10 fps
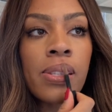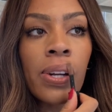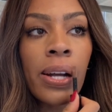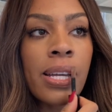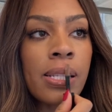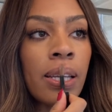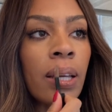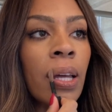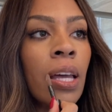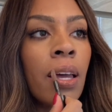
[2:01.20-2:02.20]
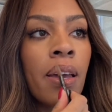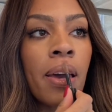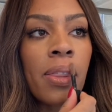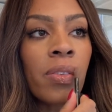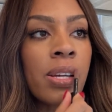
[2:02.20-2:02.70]
crazy.
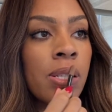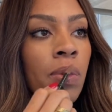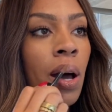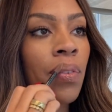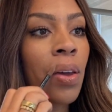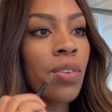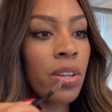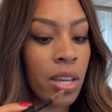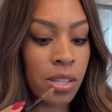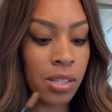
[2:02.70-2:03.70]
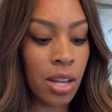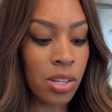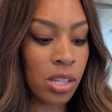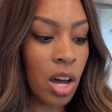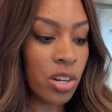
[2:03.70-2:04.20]
And the reason why I'm able to get such
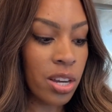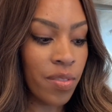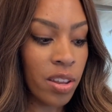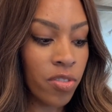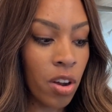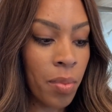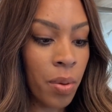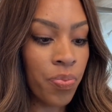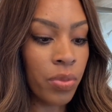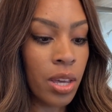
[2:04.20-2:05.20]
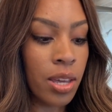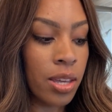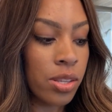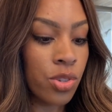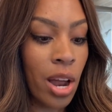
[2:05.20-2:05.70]
longevity from it
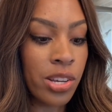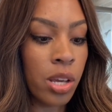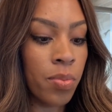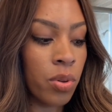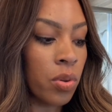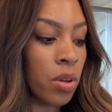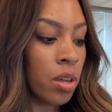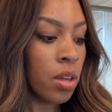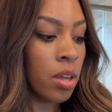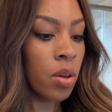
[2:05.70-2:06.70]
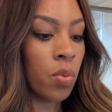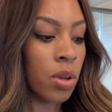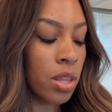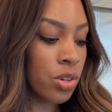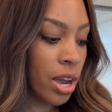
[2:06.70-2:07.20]
is dry shampoo. One
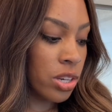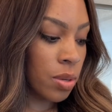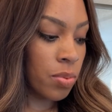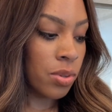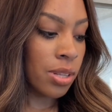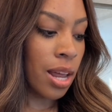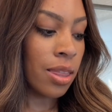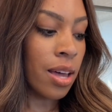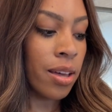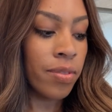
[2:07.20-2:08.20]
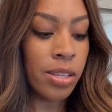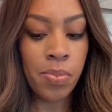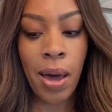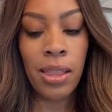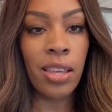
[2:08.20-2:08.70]
of the dry shampoos that I love is
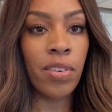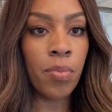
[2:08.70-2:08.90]
by Living